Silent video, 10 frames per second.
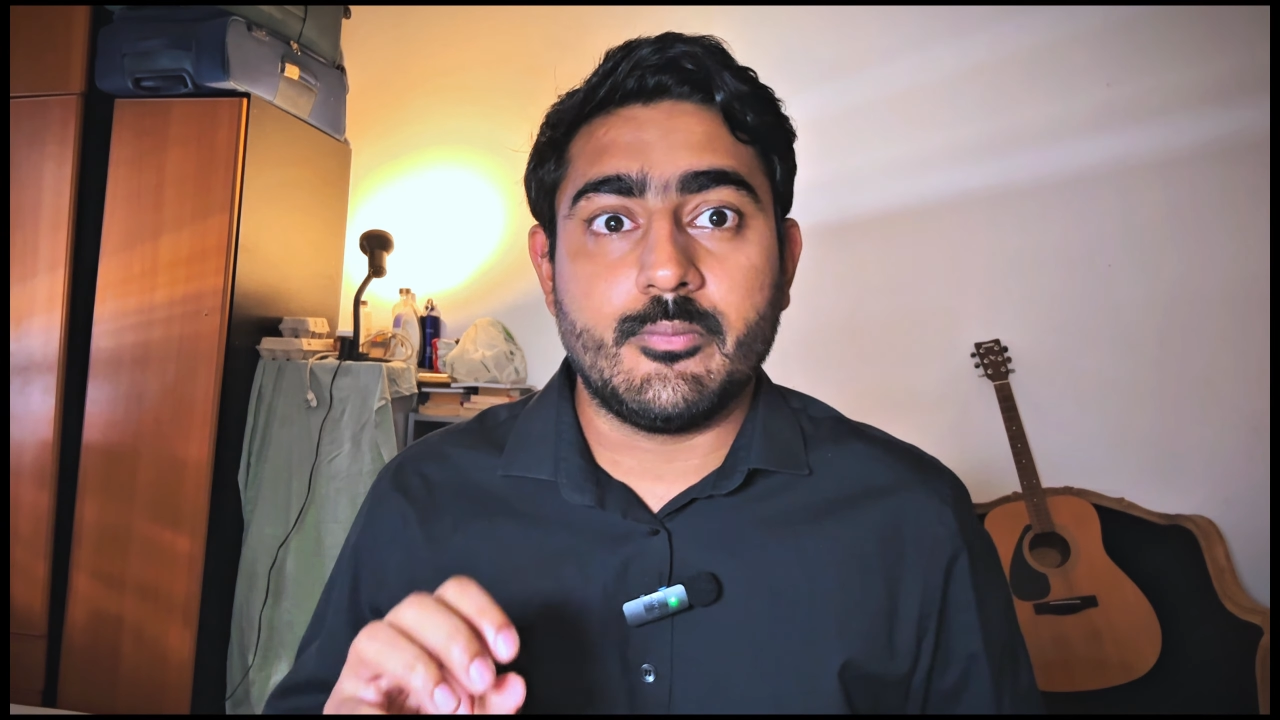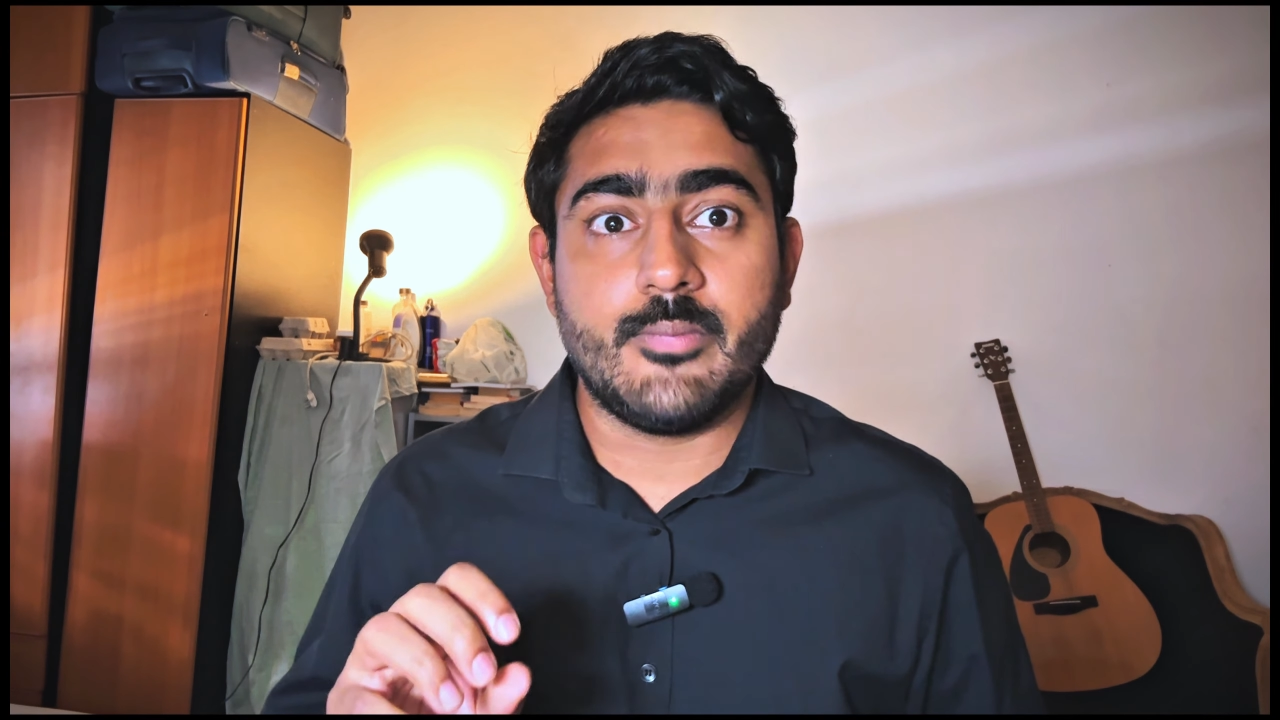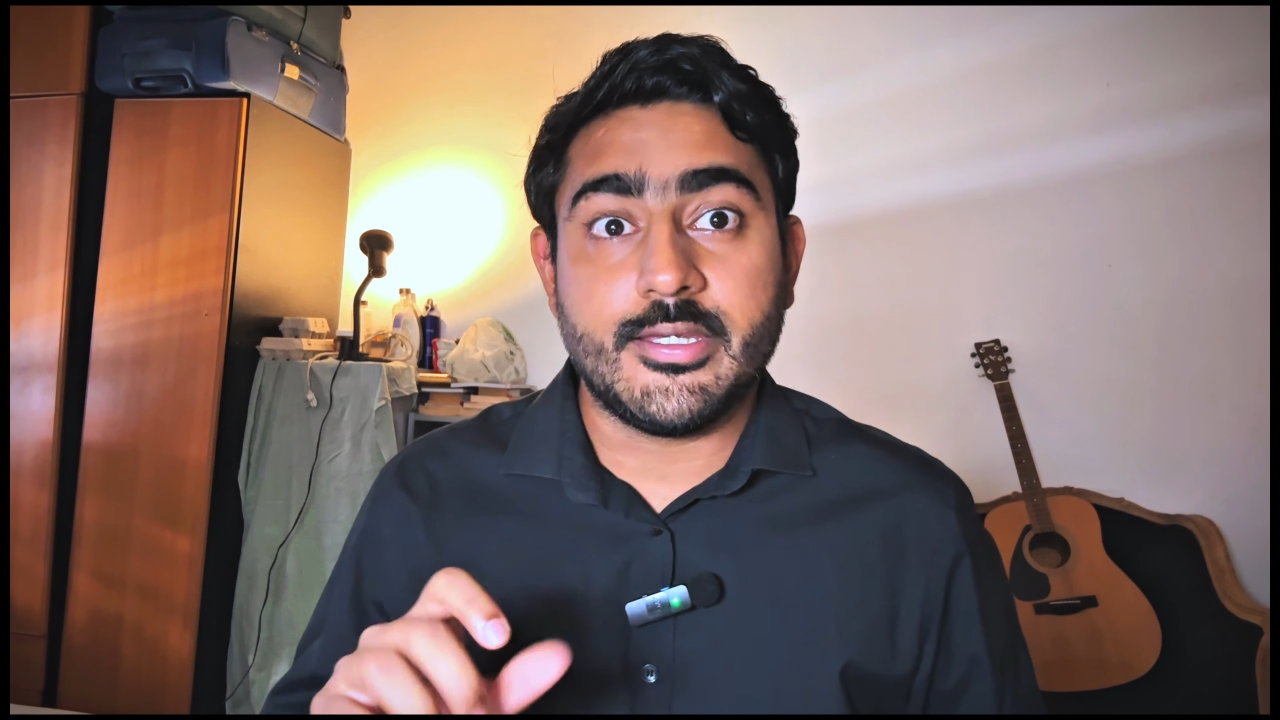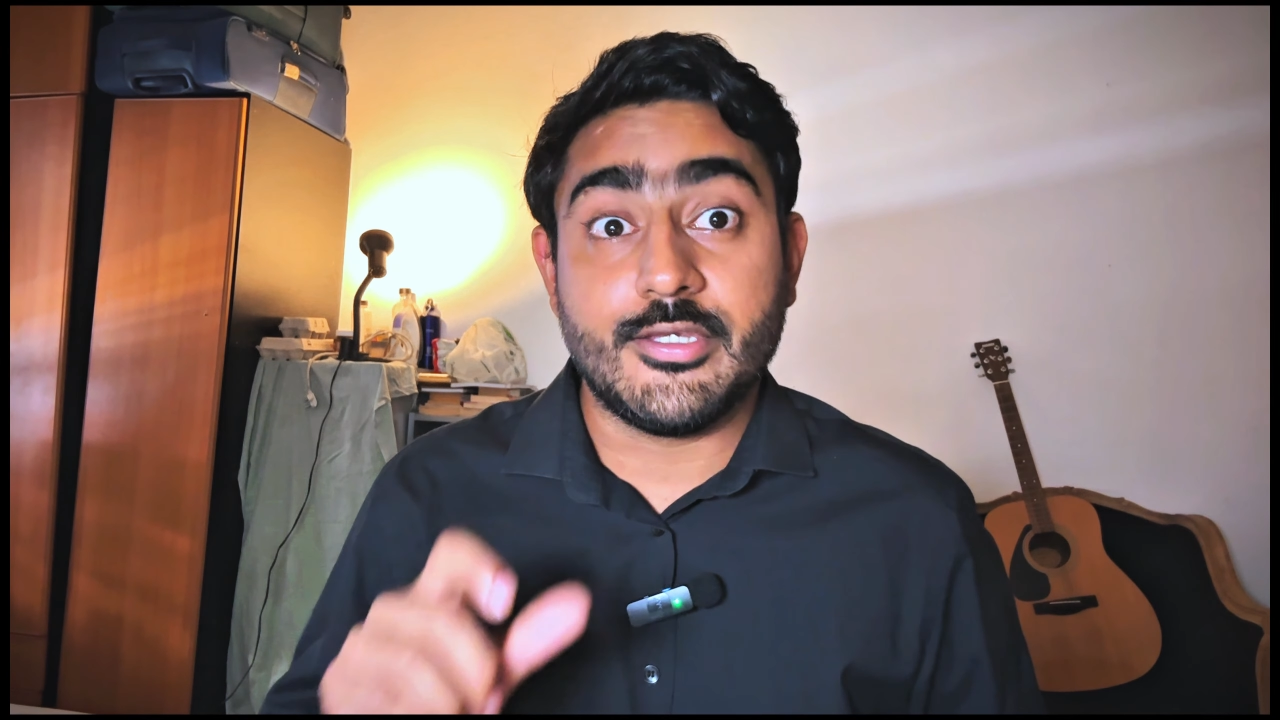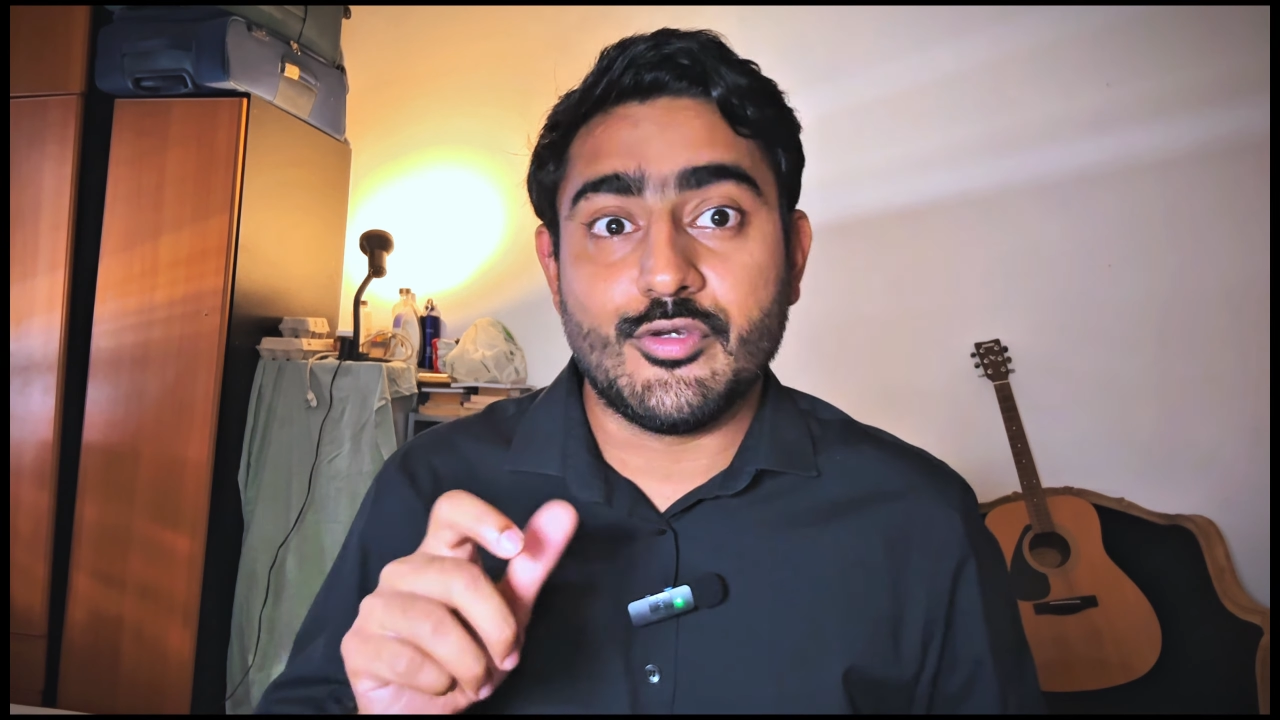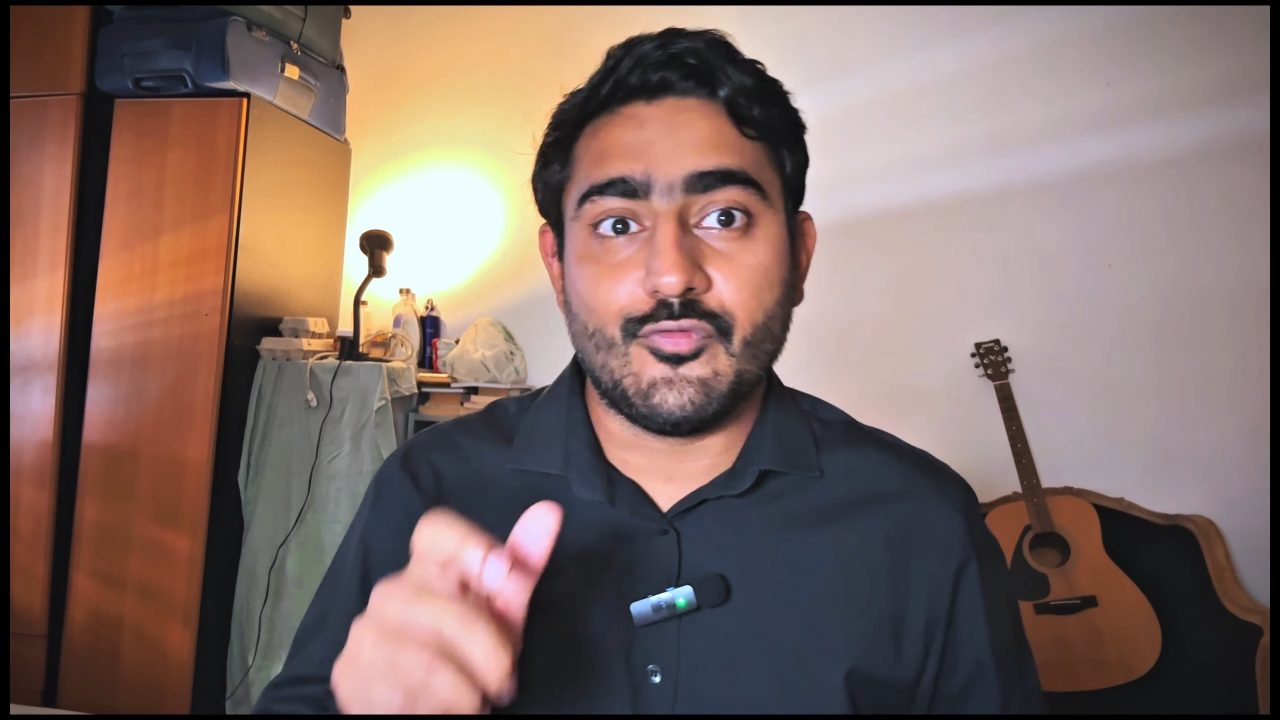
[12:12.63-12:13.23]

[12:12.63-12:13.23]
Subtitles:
making your